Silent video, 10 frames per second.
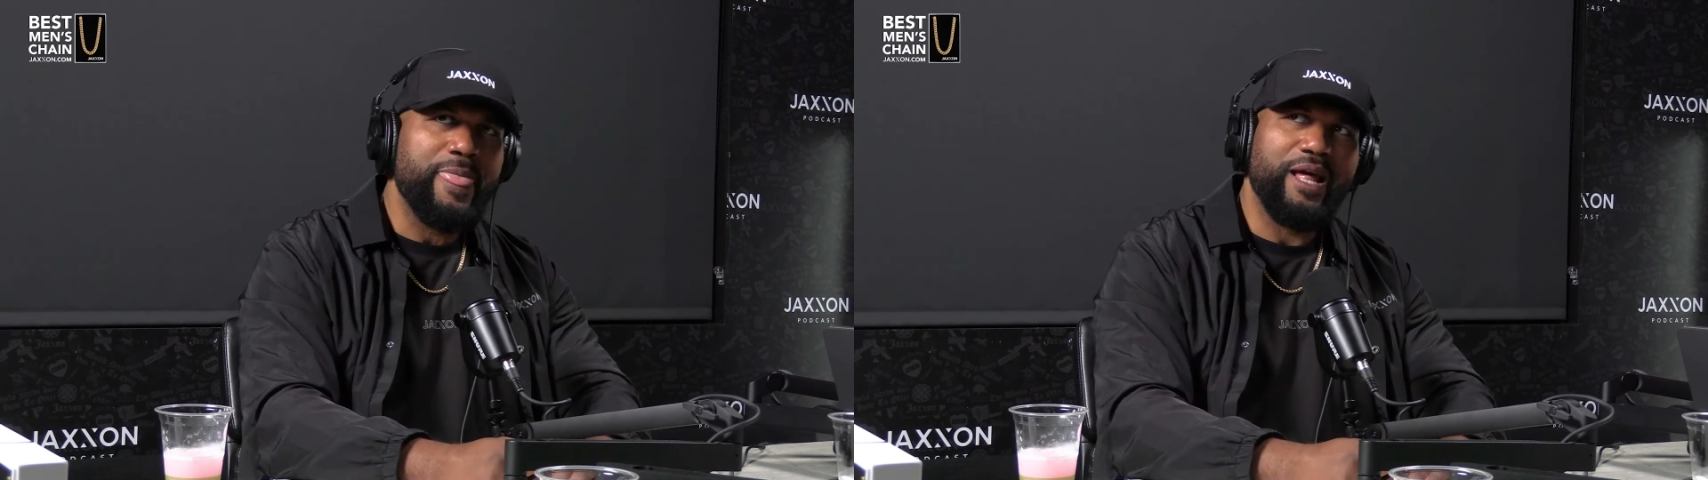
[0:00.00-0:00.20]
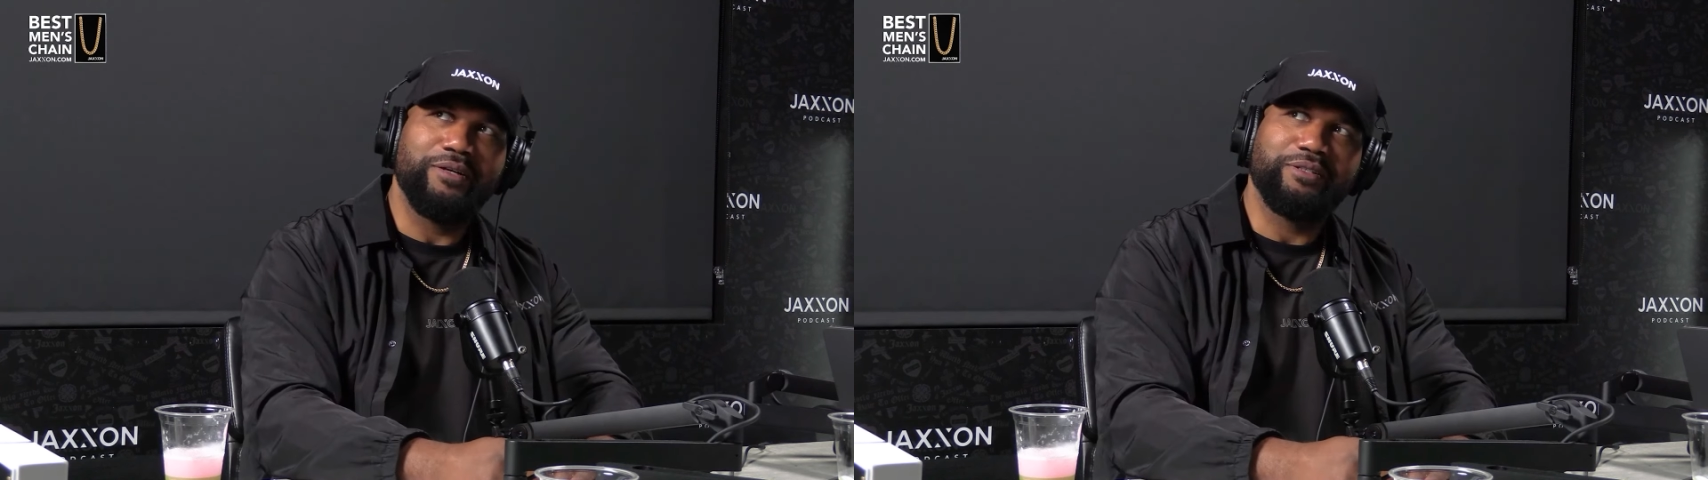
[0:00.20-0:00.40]

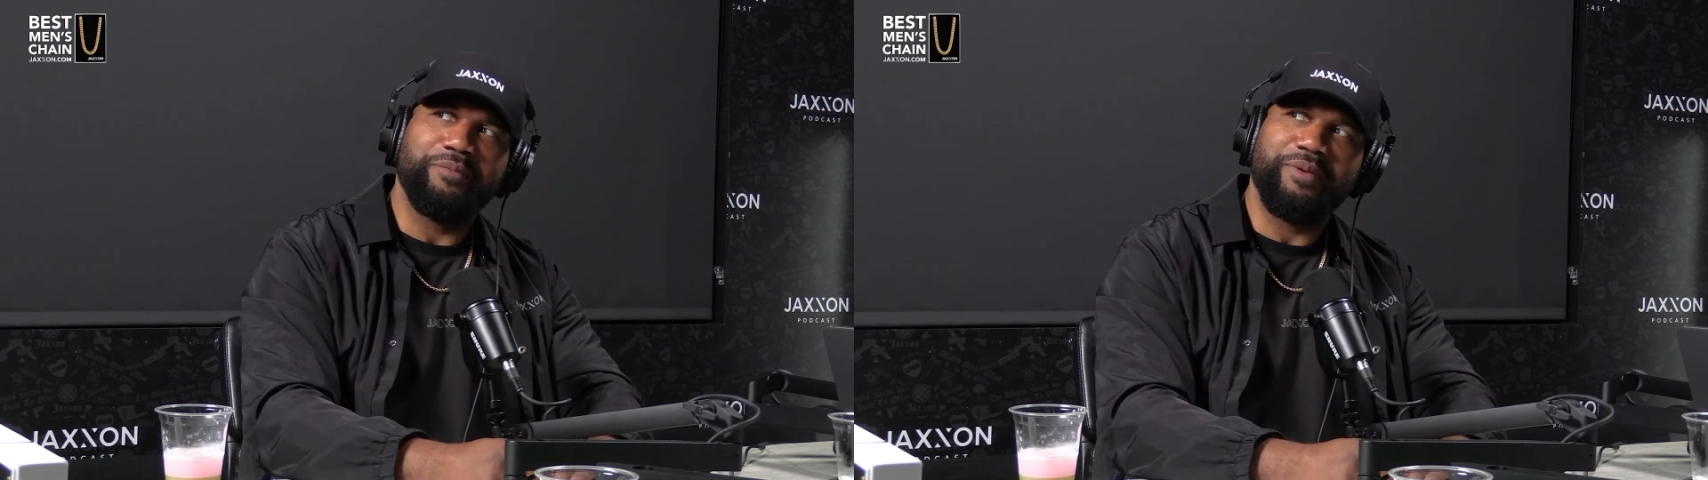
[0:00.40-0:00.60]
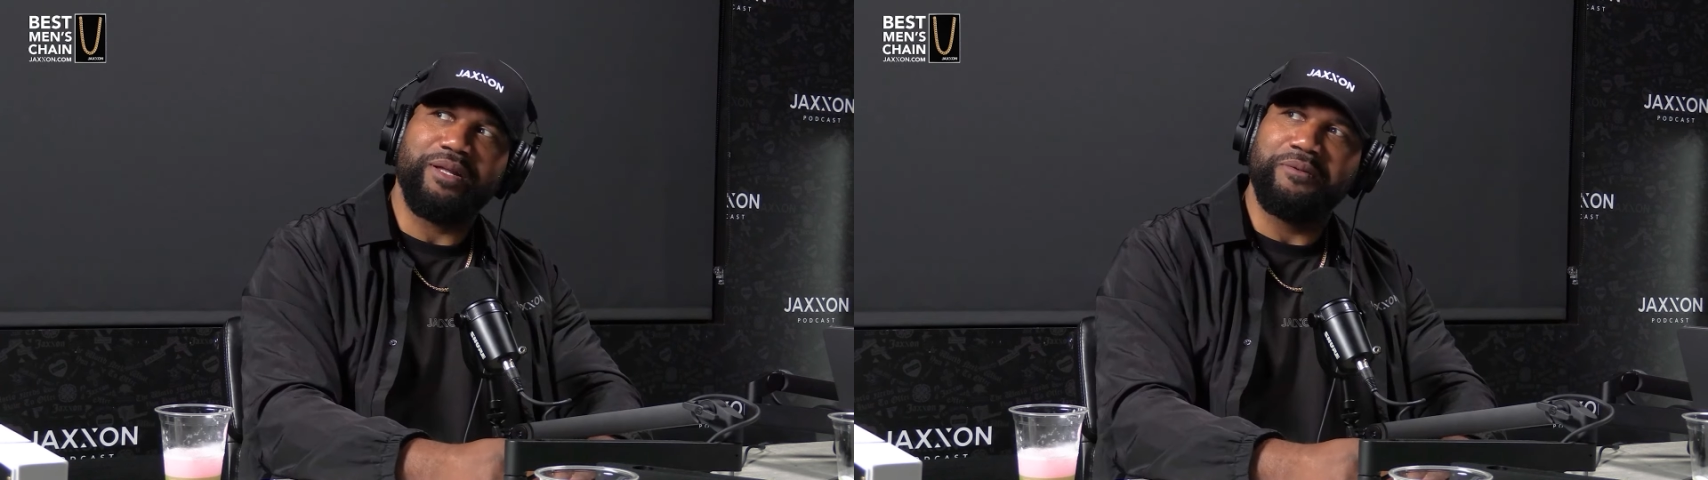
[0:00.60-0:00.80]
And I looked
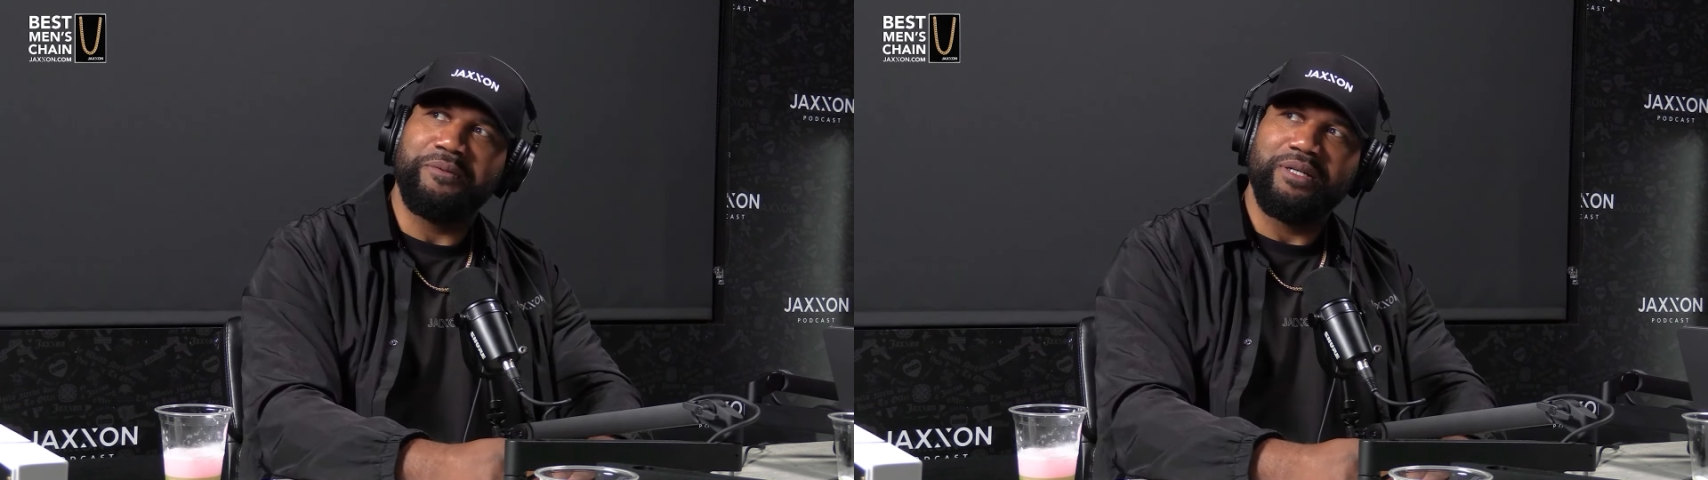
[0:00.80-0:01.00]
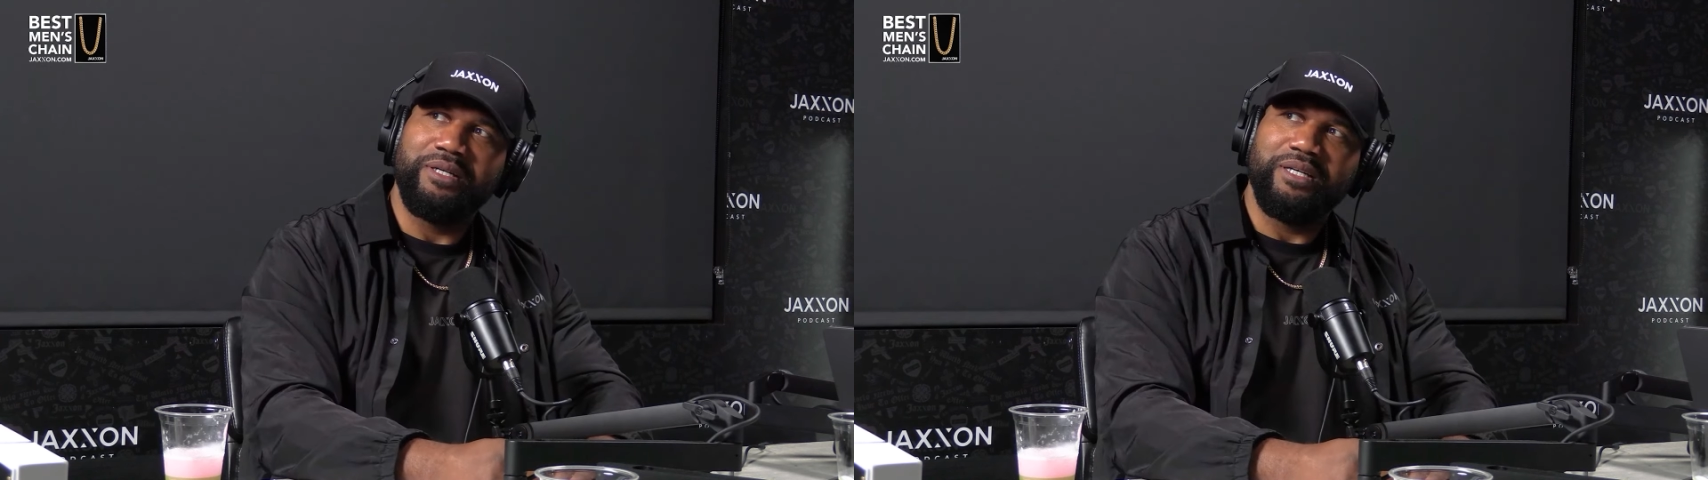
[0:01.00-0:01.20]
up at him,
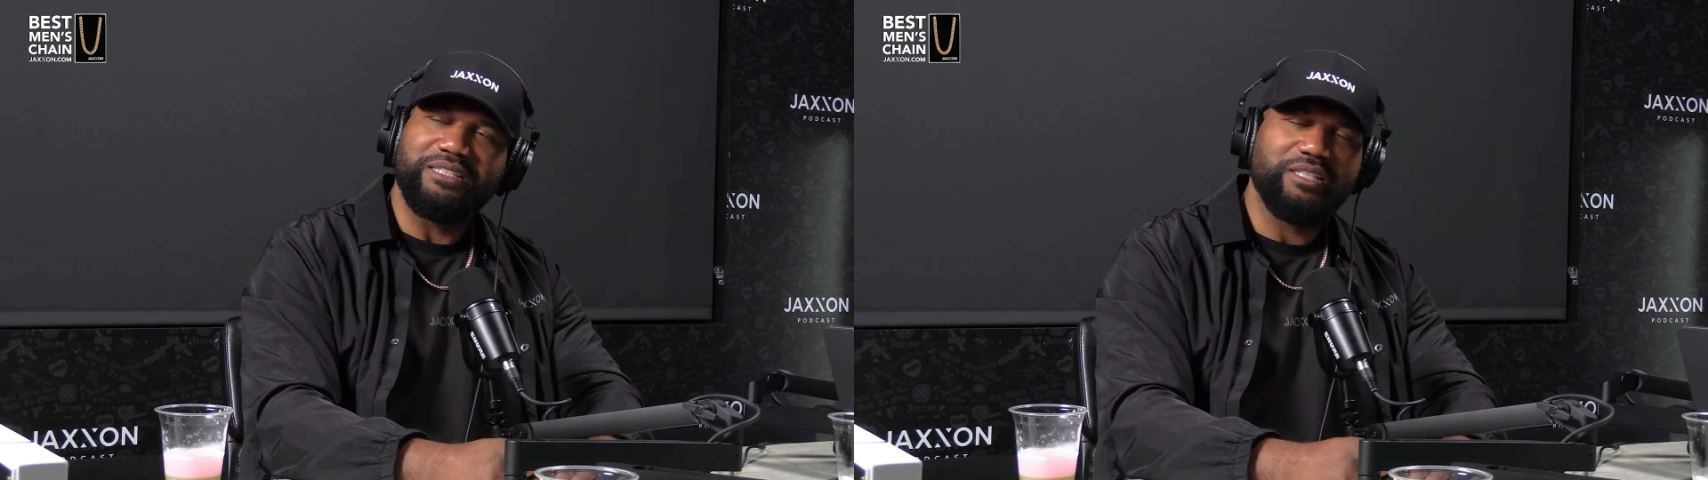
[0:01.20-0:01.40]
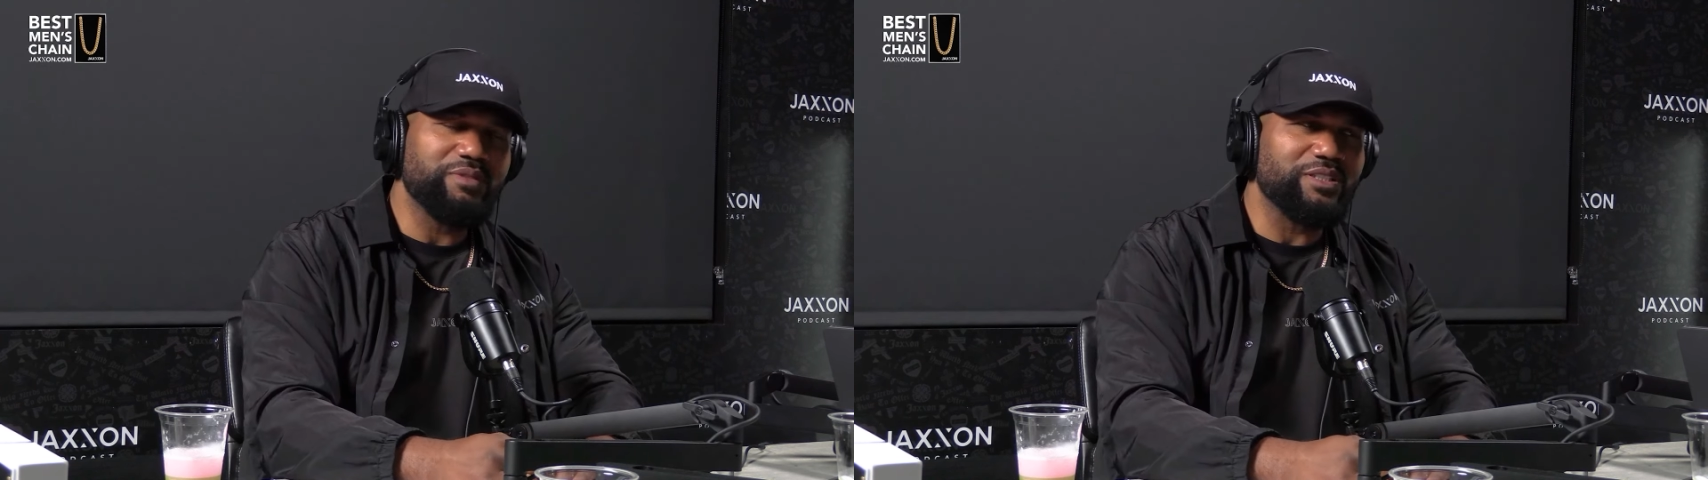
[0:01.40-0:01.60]

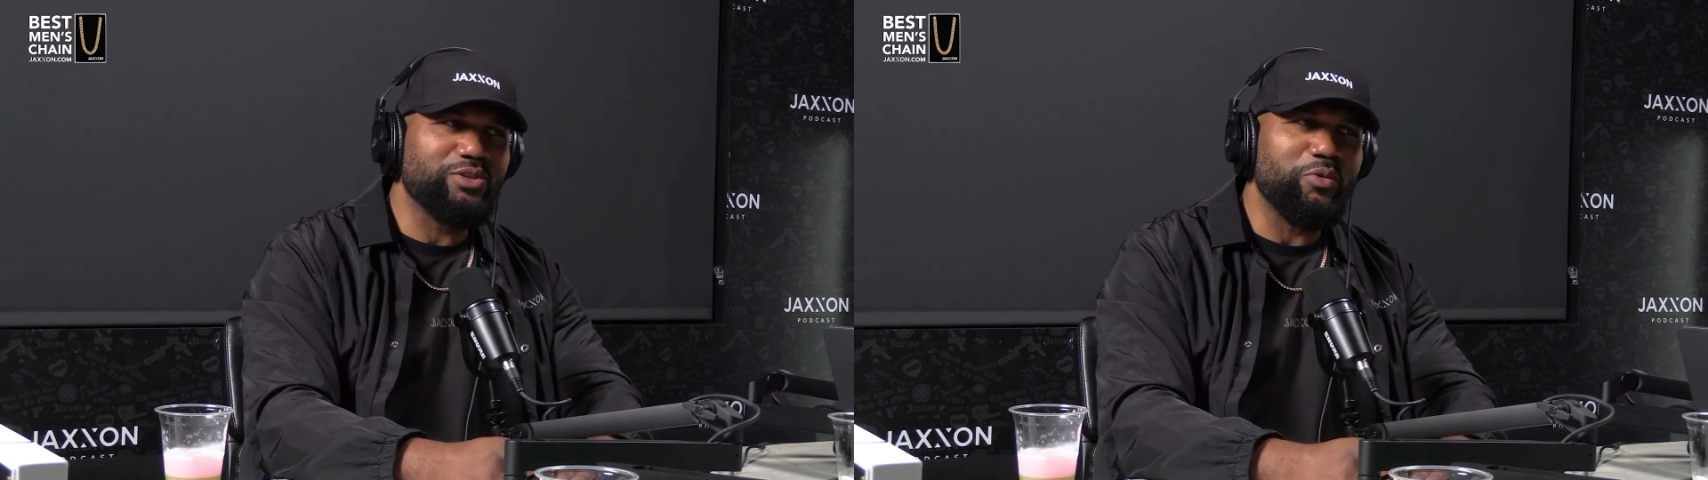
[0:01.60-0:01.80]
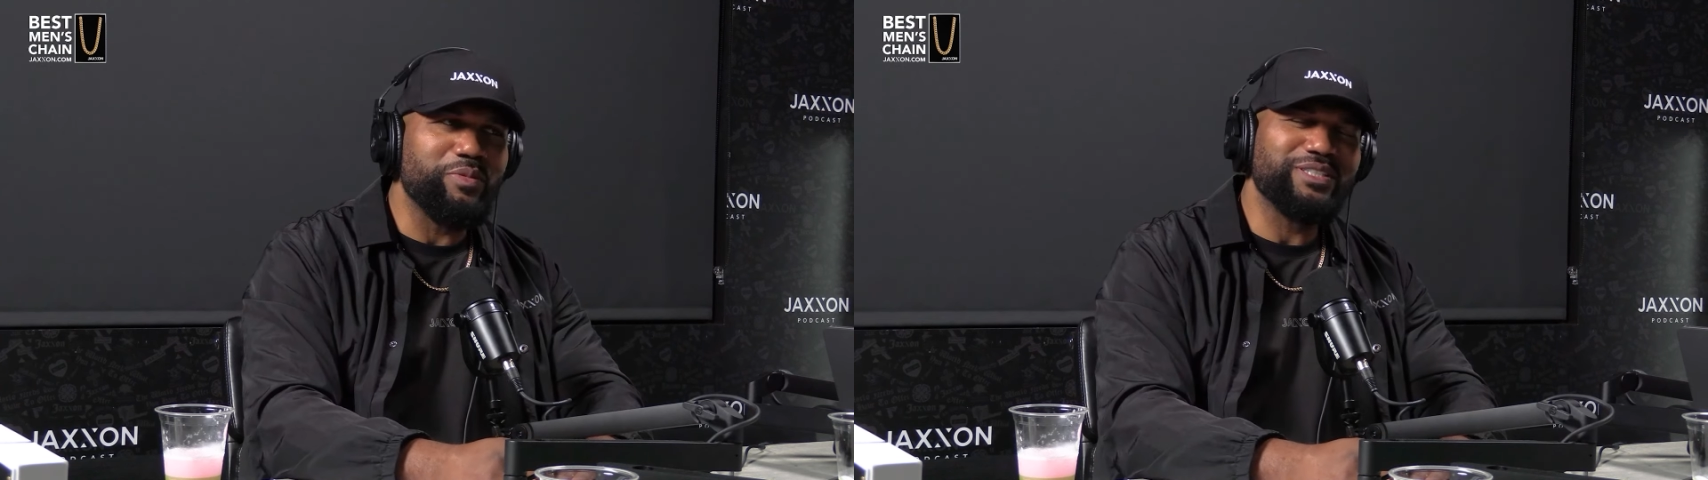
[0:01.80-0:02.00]
and some just told me,